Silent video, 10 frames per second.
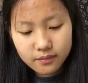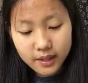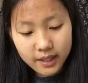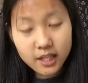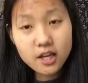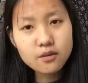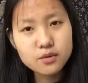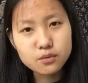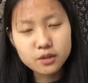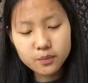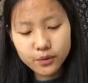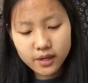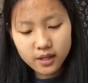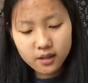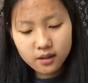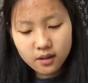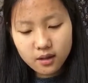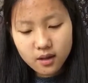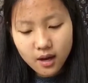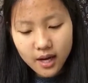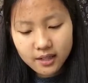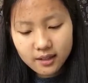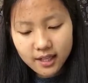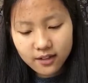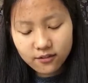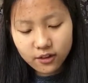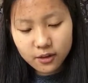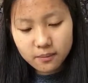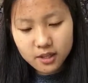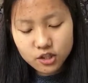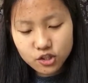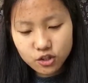The yeah, Kihei was really pretty. I didn't like it very much